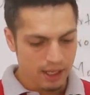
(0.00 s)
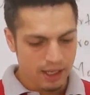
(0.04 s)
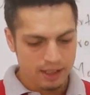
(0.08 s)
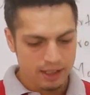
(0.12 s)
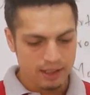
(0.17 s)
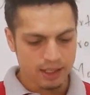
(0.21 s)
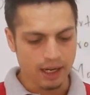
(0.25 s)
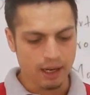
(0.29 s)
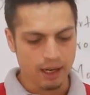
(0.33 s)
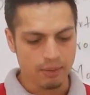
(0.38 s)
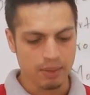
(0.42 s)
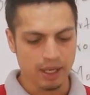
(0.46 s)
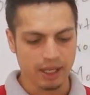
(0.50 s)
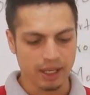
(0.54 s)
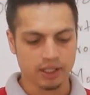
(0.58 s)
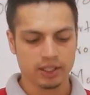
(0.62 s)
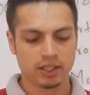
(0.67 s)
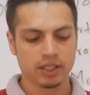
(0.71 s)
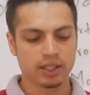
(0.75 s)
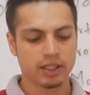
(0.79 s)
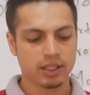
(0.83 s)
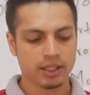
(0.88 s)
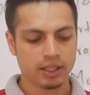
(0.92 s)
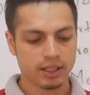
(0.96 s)

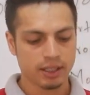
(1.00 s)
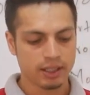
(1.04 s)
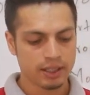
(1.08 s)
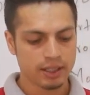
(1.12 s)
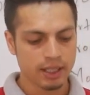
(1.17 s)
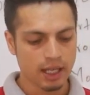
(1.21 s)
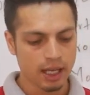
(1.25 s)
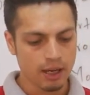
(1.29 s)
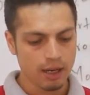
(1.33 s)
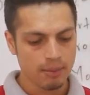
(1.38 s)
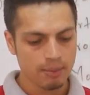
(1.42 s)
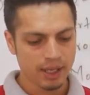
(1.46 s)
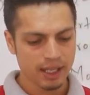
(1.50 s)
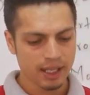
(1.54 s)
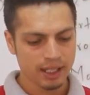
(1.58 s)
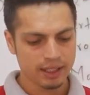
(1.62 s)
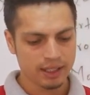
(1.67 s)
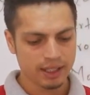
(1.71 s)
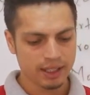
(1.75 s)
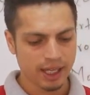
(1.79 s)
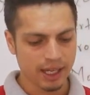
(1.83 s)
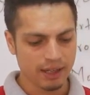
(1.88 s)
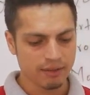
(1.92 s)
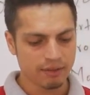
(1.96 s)

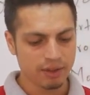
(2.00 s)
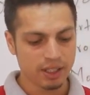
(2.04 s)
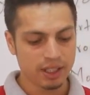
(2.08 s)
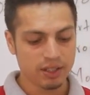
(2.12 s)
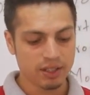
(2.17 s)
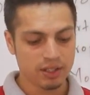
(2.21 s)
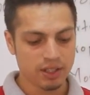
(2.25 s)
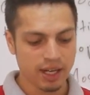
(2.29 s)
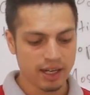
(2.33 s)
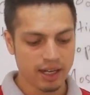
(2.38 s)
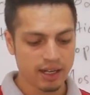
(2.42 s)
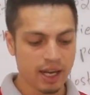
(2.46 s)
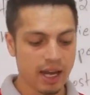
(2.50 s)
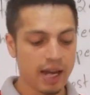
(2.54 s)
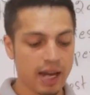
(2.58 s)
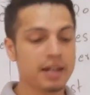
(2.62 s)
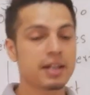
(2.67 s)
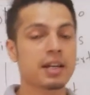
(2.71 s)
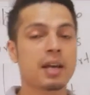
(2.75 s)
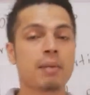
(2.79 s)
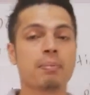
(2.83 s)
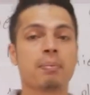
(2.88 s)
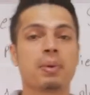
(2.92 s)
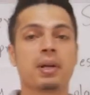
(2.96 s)
ceramics can withstand
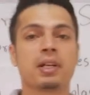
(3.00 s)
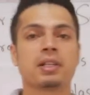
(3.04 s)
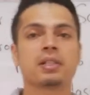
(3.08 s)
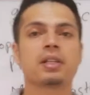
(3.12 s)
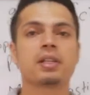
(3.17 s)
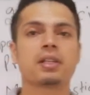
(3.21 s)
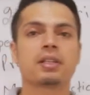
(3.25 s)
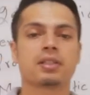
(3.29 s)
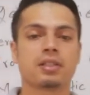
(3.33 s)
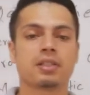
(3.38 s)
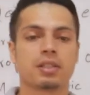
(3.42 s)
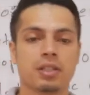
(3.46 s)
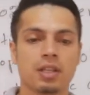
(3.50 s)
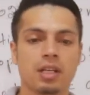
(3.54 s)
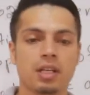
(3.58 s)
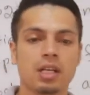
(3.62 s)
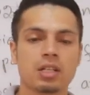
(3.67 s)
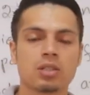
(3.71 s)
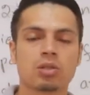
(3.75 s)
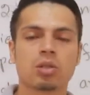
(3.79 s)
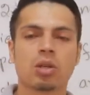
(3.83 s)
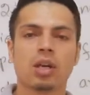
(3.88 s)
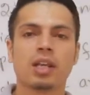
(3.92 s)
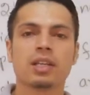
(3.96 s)
high temperatures. So